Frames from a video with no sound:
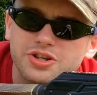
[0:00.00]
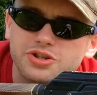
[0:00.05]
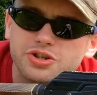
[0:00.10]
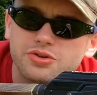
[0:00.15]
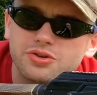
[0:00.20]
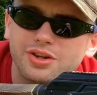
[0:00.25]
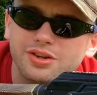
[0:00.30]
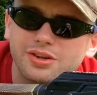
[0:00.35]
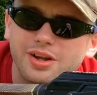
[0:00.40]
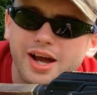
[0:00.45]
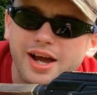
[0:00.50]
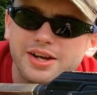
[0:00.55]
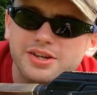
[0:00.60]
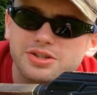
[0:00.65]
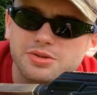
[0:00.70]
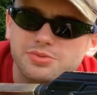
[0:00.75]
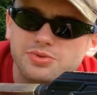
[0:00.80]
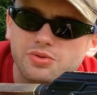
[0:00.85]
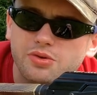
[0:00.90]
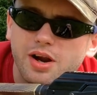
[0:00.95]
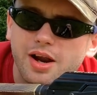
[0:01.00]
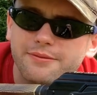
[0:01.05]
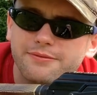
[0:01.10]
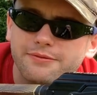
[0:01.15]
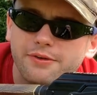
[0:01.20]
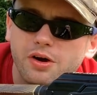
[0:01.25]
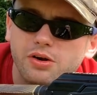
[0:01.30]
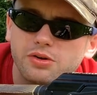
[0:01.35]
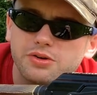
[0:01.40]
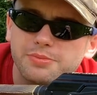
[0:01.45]
Be sure to like, subscribe,
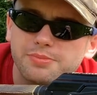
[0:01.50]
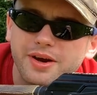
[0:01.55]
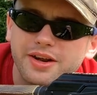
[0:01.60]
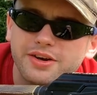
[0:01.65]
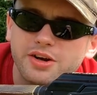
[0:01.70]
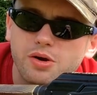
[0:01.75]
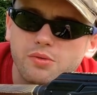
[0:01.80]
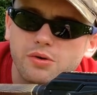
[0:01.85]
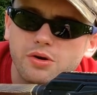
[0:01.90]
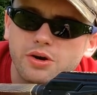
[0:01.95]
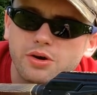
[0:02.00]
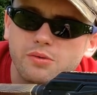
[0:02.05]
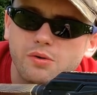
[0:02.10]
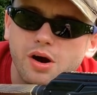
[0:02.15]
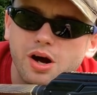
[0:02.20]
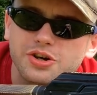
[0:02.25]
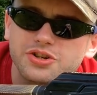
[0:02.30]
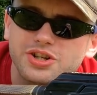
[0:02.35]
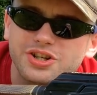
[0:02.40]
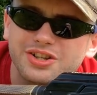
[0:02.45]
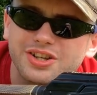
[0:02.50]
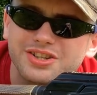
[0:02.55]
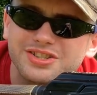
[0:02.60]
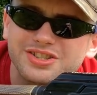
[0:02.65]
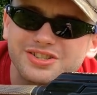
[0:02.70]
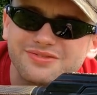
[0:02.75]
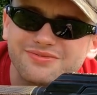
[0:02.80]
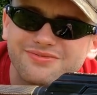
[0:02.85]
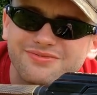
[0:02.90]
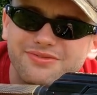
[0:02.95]
follow, depending on where you're watching
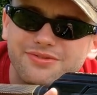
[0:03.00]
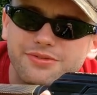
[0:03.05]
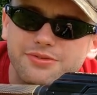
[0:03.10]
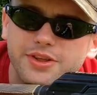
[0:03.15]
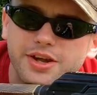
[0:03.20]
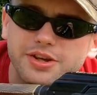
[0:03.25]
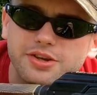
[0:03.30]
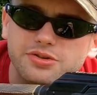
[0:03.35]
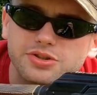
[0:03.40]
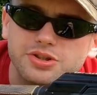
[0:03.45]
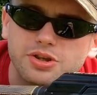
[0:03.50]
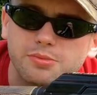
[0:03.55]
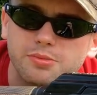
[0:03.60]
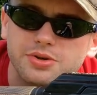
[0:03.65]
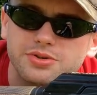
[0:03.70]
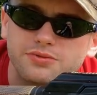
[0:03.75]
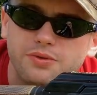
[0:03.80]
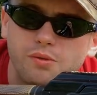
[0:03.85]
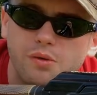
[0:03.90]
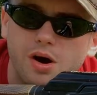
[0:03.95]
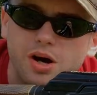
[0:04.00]
this. Thank you so much for